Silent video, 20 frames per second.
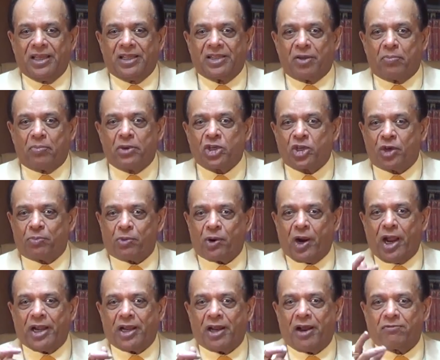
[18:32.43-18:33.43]
The Bishop
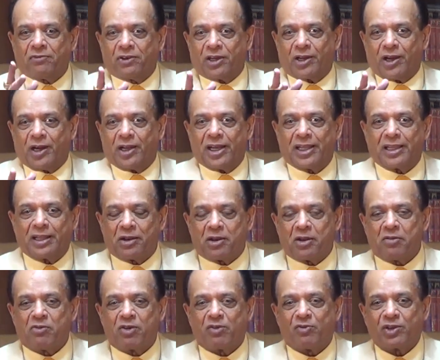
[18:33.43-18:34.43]
Wright, after cutting the
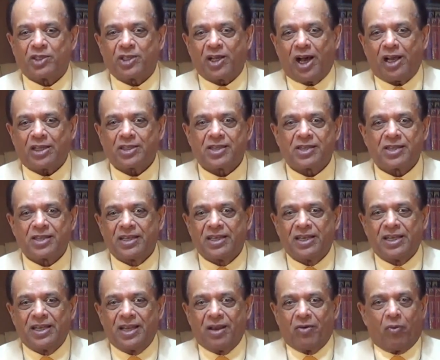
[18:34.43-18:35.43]
ribbon, was asked,
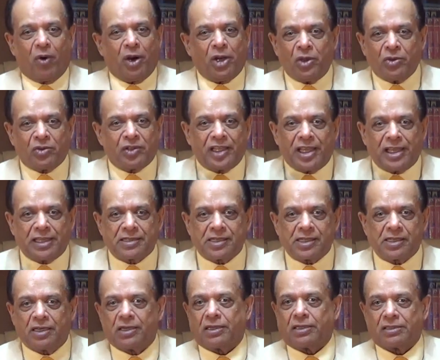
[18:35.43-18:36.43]
what do you think,
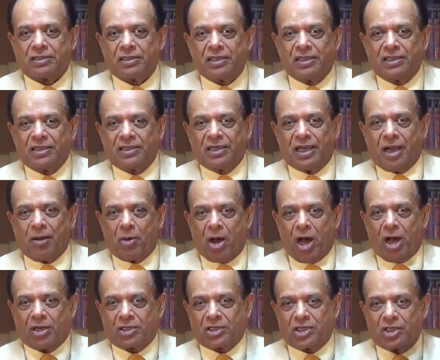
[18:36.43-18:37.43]
sir,
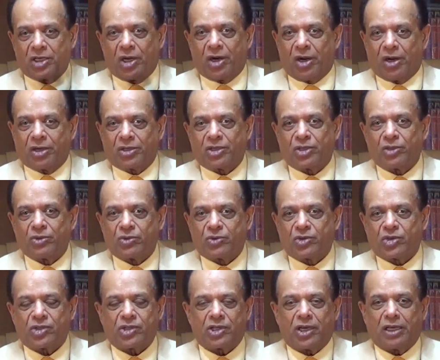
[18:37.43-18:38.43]
about your two
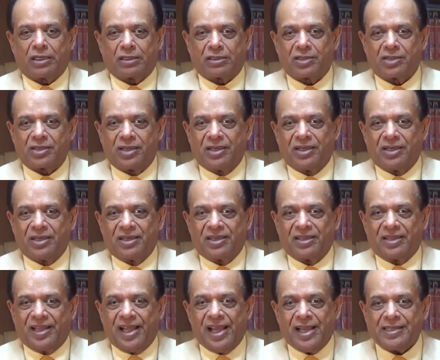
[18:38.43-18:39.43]
sons?
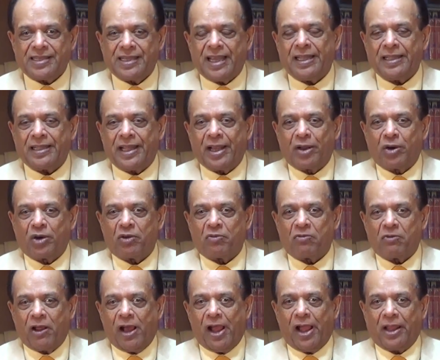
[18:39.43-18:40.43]
They're saying they're going
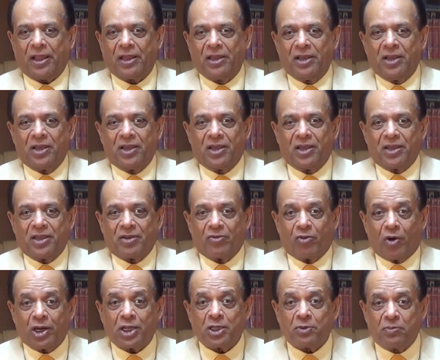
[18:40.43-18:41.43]
to fly.
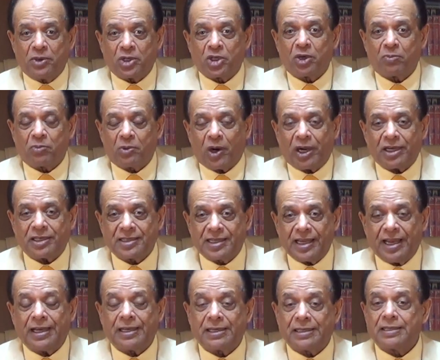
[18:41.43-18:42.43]
What did Bishop Wright
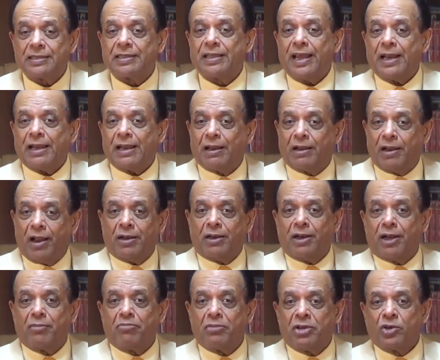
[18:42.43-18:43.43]
said? It is there in
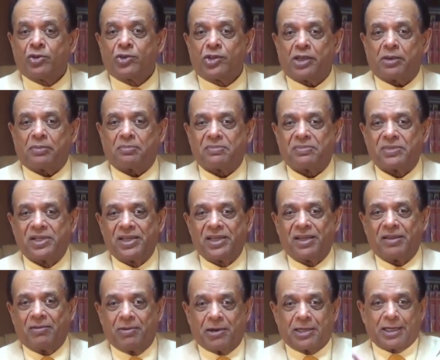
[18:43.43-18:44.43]
London Museum,
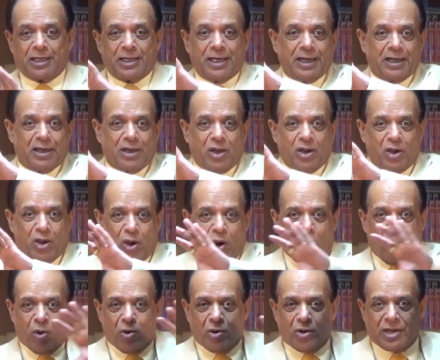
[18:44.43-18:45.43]
written in
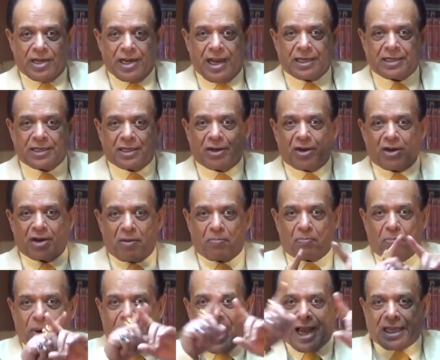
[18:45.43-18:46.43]
gold letter on
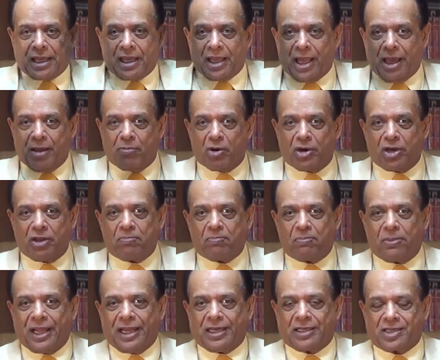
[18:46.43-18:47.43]
a black ebony
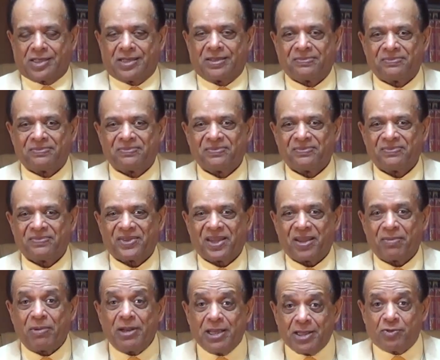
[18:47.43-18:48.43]
plate.
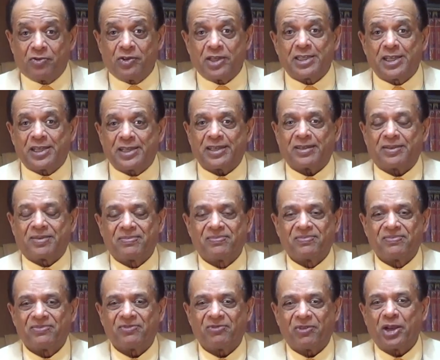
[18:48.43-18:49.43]
Please visit
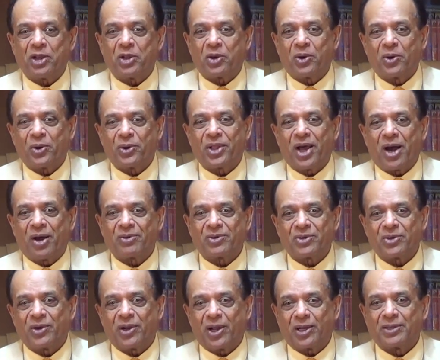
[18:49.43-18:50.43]
it when you go
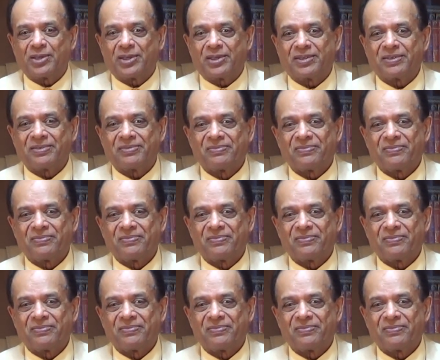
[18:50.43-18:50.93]
down to London.